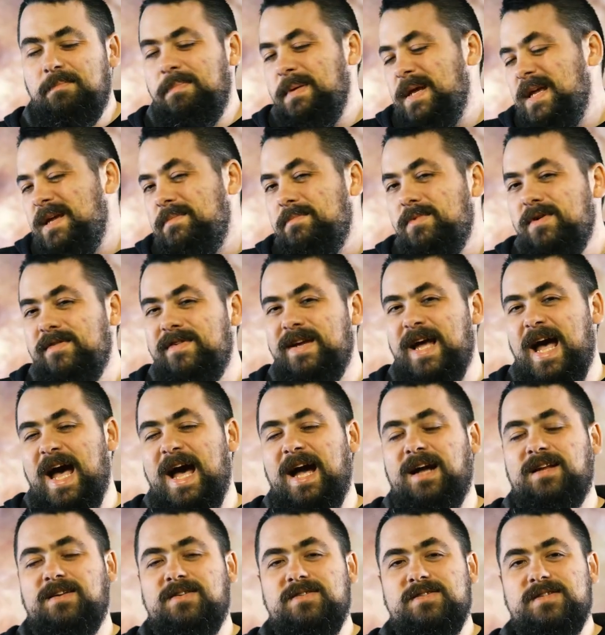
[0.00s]
B movie
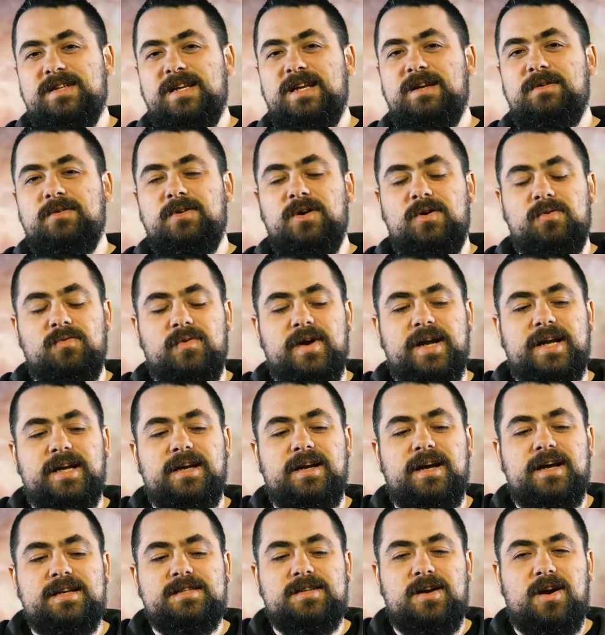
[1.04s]
actors that you don't
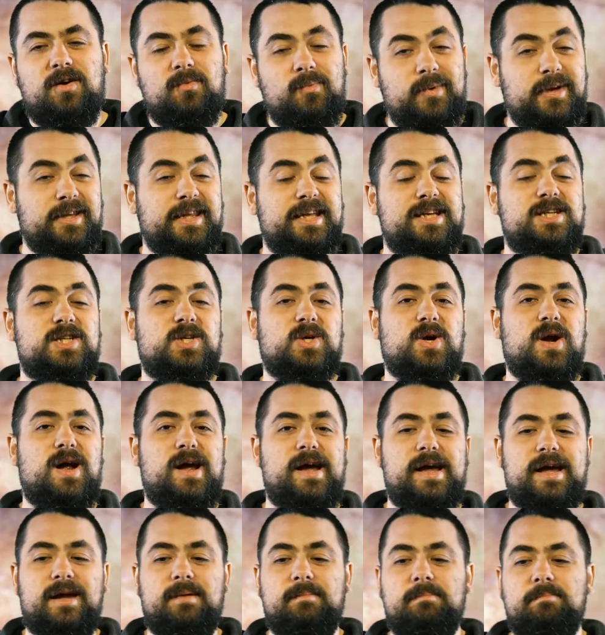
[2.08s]
recognize are really
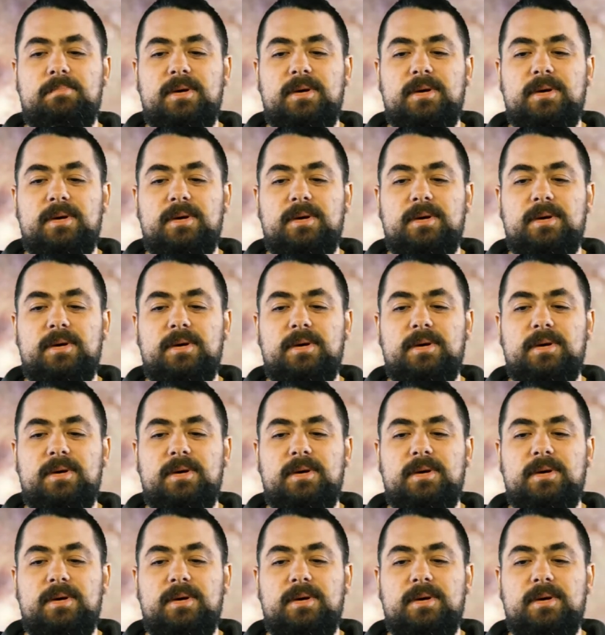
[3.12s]
trying.